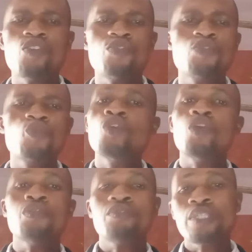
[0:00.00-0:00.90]
of
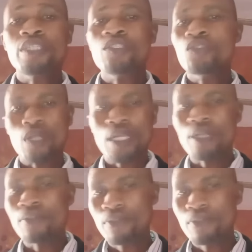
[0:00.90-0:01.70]
$200.